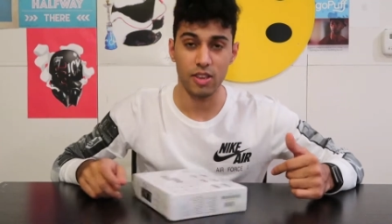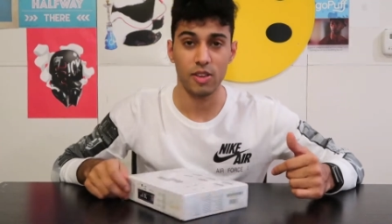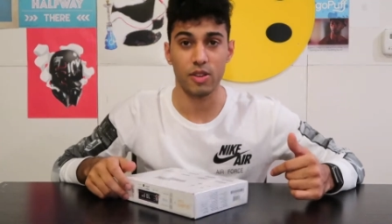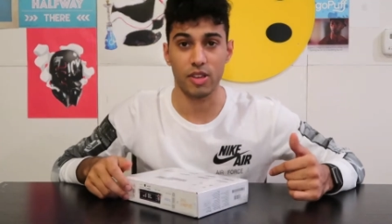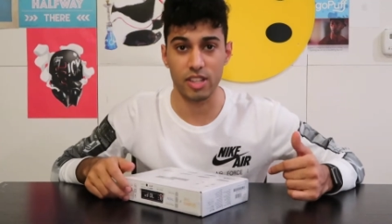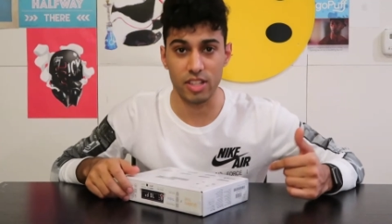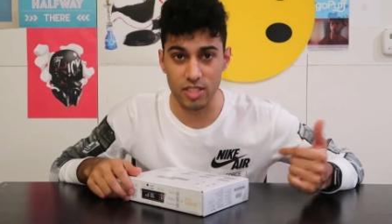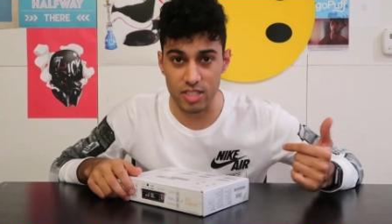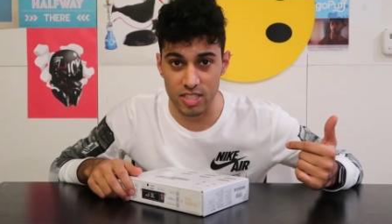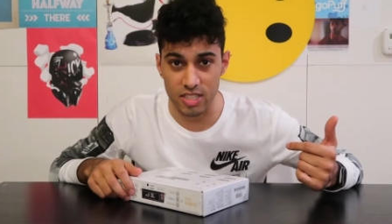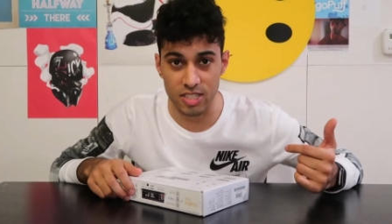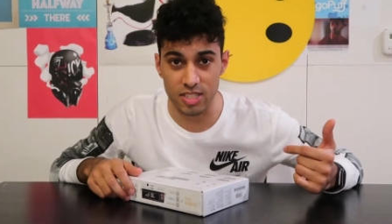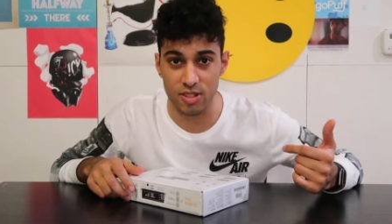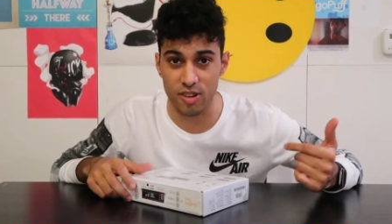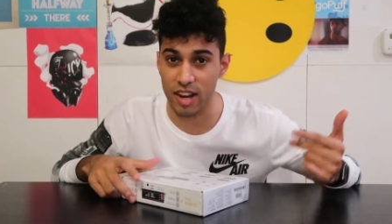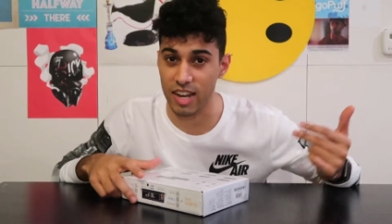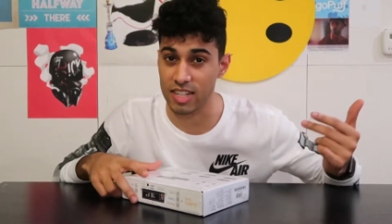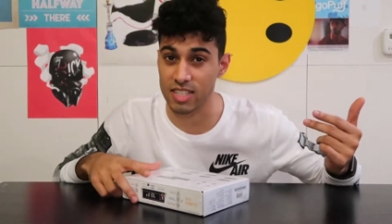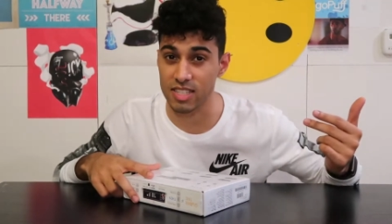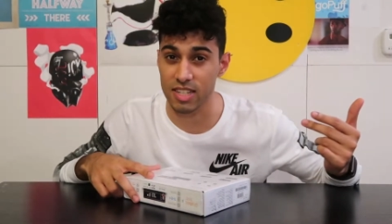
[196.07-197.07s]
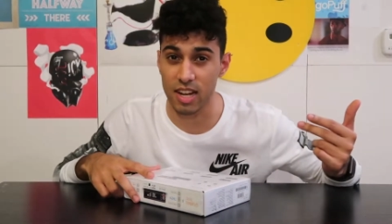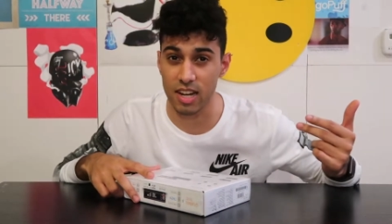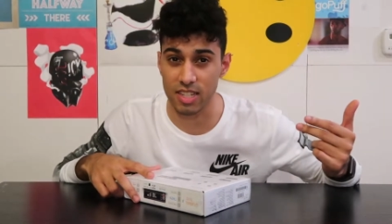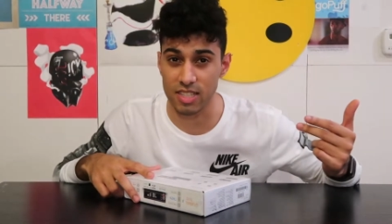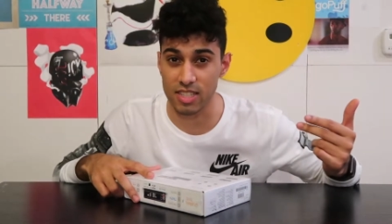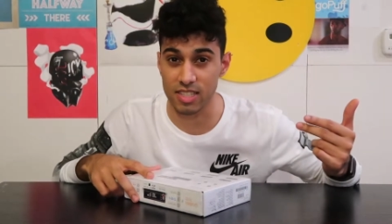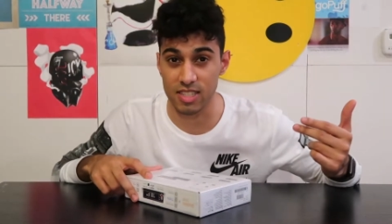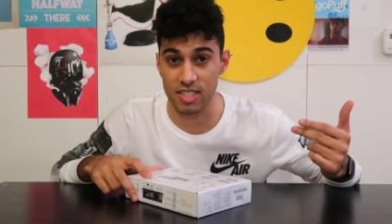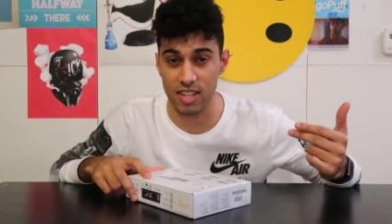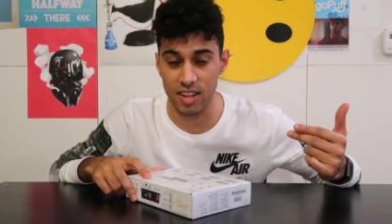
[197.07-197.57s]
You can use it to track
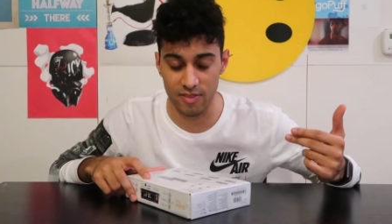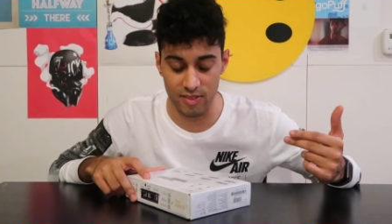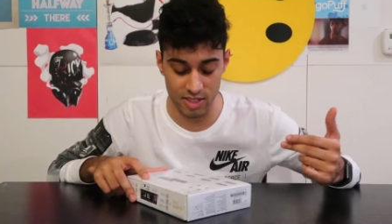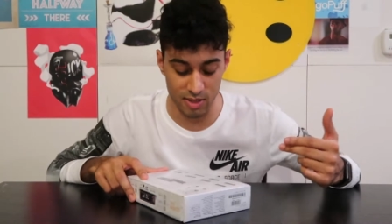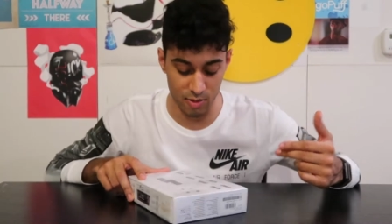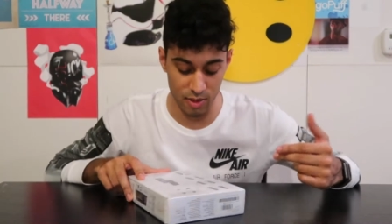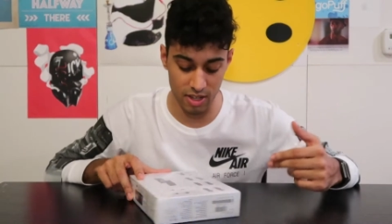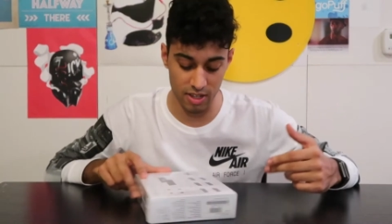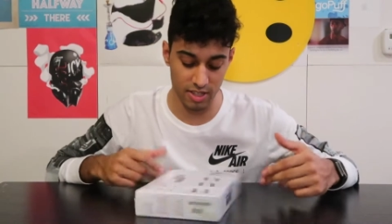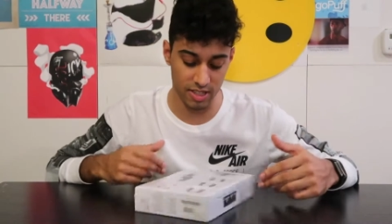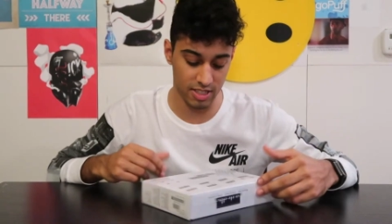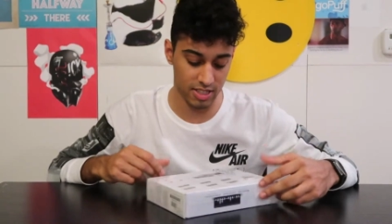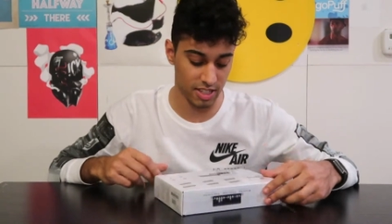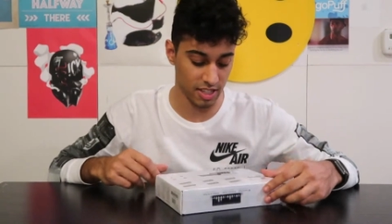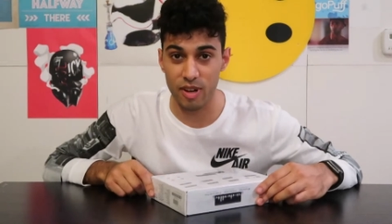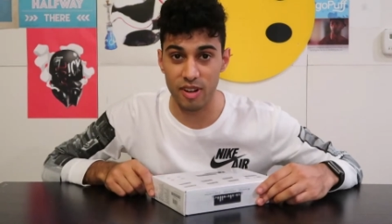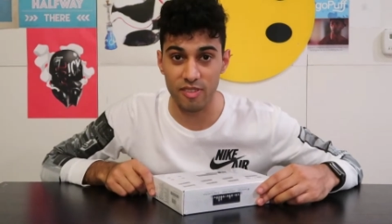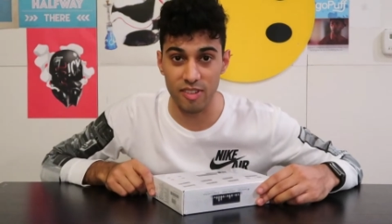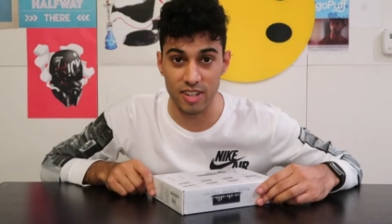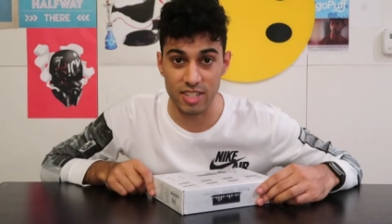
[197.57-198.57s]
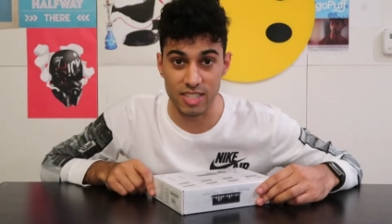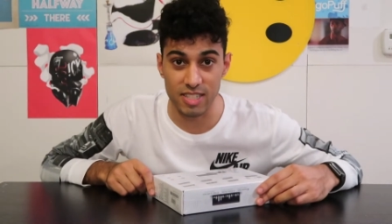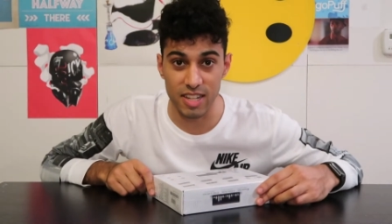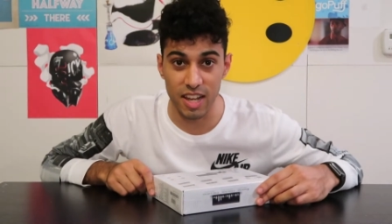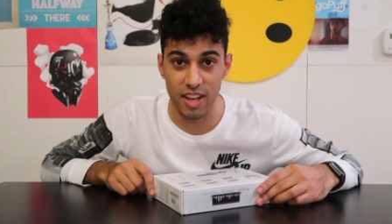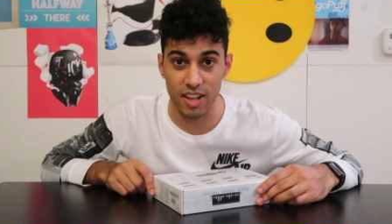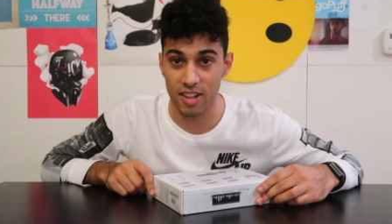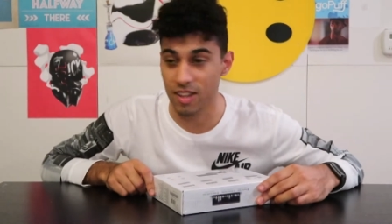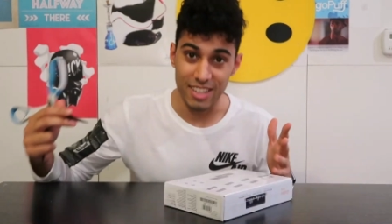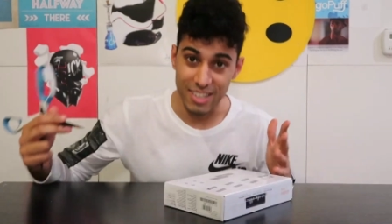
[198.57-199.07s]
stocks and stuff as well. It's pretty
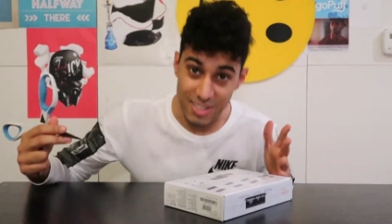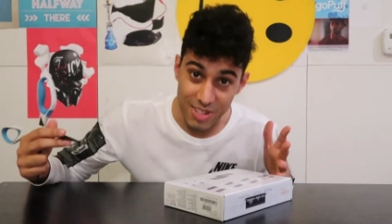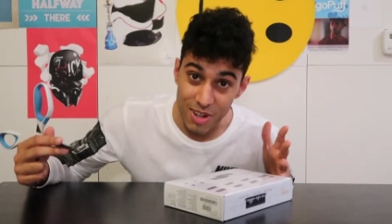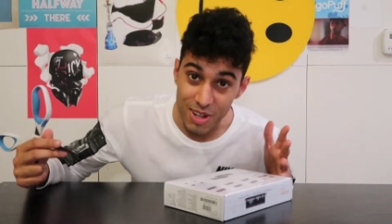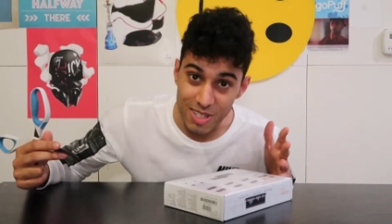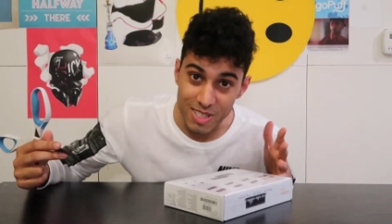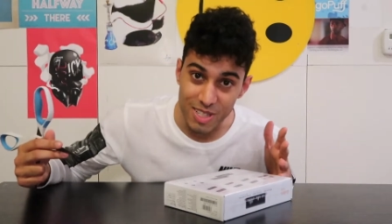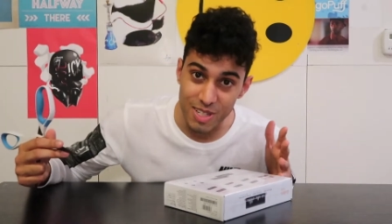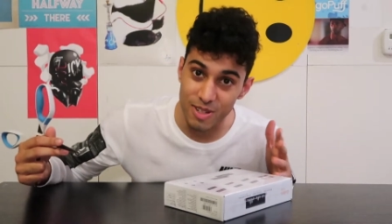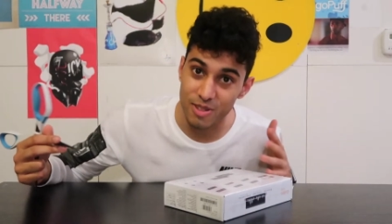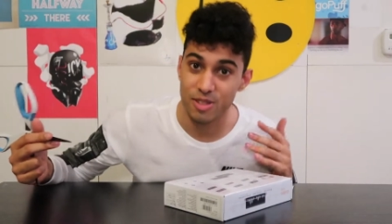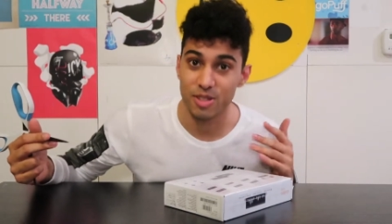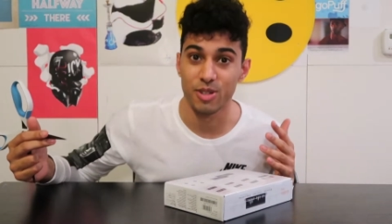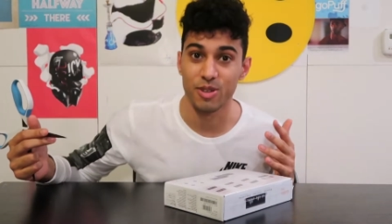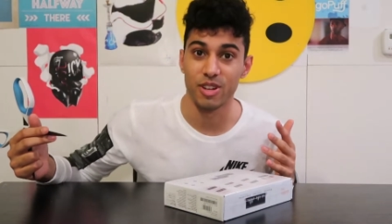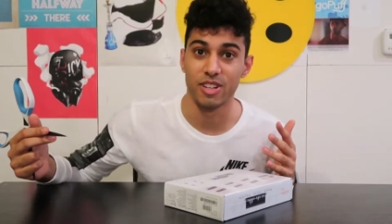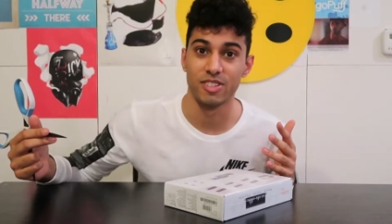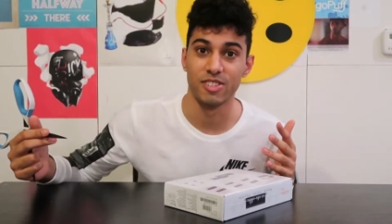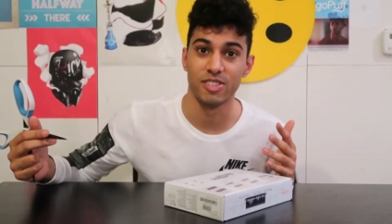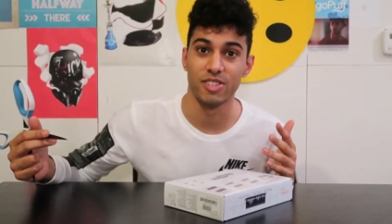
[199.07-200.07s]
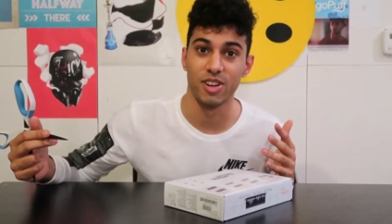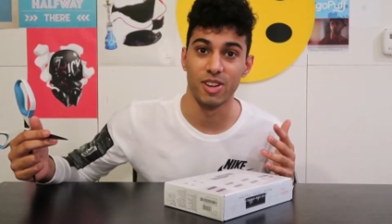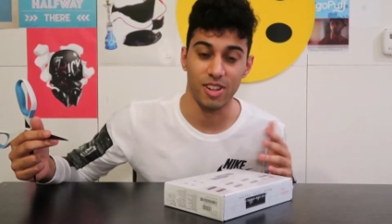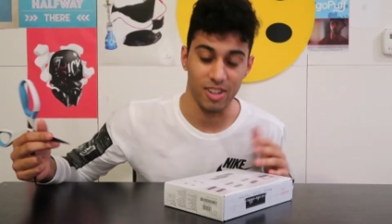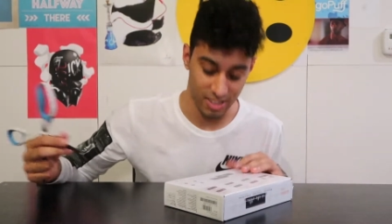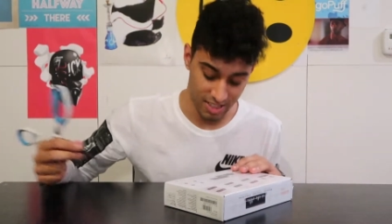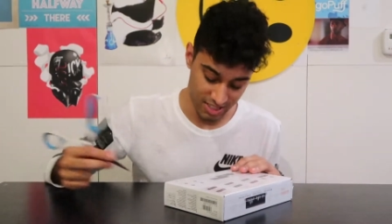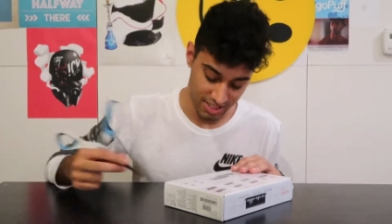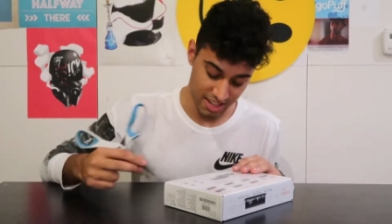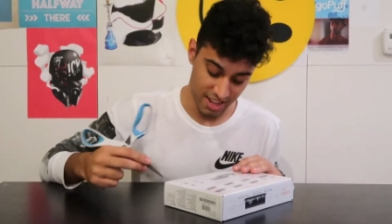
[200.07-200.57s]
versatile. It's also
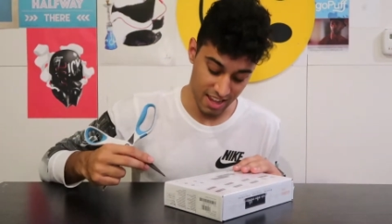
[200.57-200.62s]
$200.